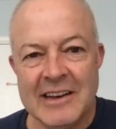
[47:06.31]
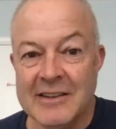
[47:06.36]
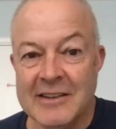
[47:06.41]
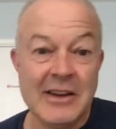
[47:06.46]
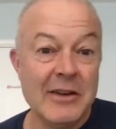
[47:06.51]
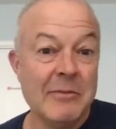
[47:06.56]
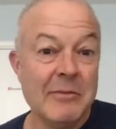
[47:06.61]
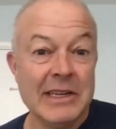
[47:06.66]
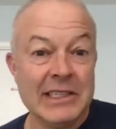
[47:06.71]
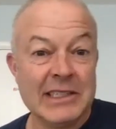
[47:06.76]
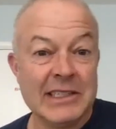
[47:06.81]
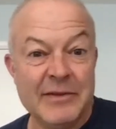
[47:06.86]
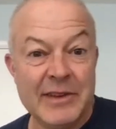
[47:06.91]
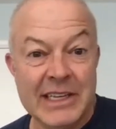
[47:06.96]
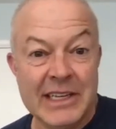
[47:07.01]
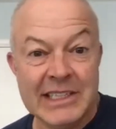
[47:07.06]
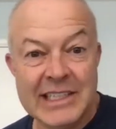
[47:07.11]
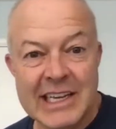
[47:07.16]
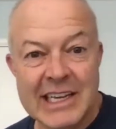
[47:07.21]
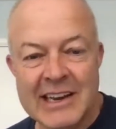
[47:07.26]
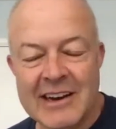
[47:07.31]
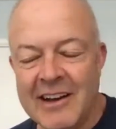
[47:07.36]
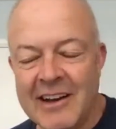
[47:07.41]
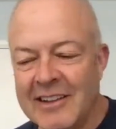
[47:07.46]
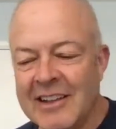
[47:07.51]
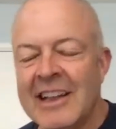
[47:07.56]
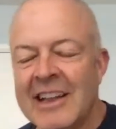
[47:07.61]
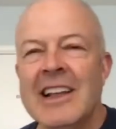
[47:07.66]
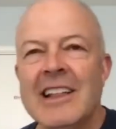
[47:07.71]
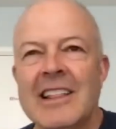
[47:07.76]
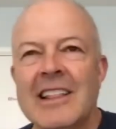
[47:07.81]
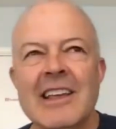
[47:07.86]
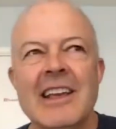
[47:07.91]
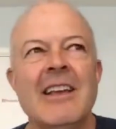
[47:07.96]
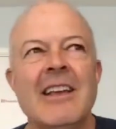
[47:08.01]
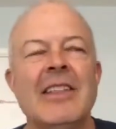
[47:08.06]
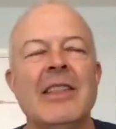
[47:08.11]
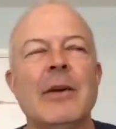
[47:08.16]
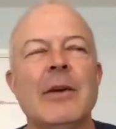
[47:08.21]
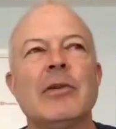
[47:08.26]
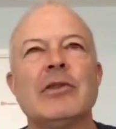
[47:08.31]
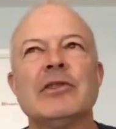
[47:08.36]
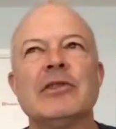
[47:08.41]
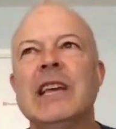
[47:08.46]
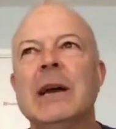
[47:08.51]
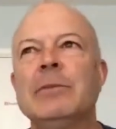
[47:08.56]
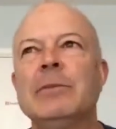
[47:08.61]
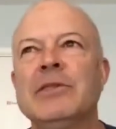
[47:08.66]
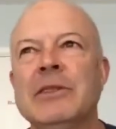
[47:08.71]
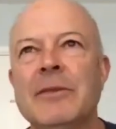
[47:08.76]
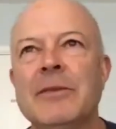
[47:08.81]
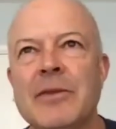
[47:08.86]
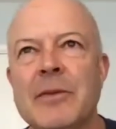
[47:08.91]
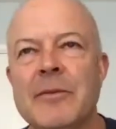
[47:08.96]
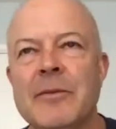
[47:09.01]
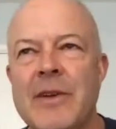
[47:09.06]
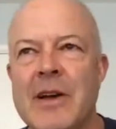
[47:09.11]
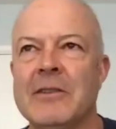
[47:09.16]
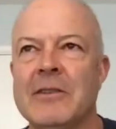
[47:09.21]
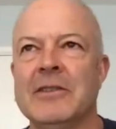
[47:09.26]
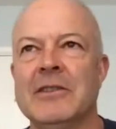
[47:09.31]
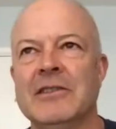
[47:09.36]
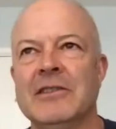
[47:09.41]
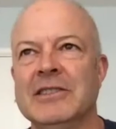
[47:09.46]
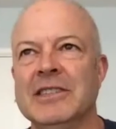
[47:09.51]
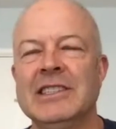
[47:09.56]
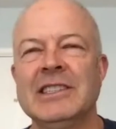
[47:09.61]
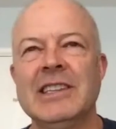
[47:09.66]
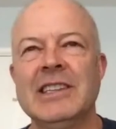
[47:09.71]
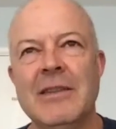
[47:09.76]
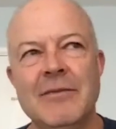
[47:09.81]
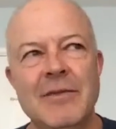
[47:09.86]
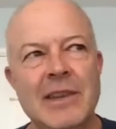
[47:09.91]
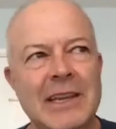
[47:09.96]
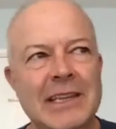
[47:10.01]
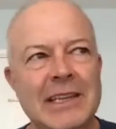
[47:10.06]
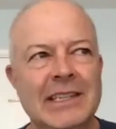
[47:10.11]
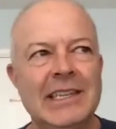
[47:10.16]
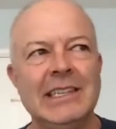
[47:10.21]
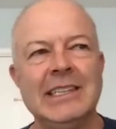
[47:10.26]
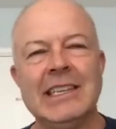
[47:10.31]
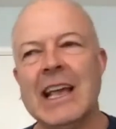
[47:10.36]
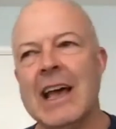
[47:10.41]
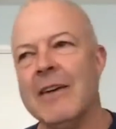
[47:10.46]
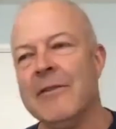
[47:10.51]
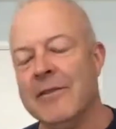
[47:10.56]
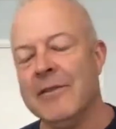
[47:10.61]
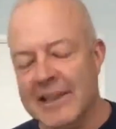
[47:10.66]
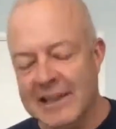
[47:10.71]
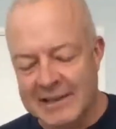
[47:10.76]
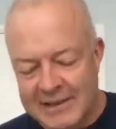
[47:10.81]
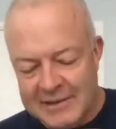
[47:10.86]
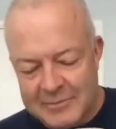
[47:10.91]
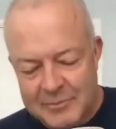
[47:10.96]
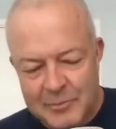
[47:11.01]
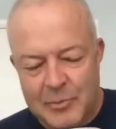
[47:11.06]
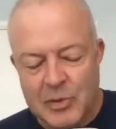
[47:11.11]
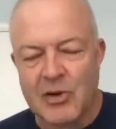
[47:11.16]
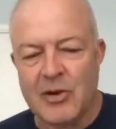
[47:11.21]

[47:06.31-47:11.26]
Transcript: And do you miss VC at all? The perception from founders is that VCs have this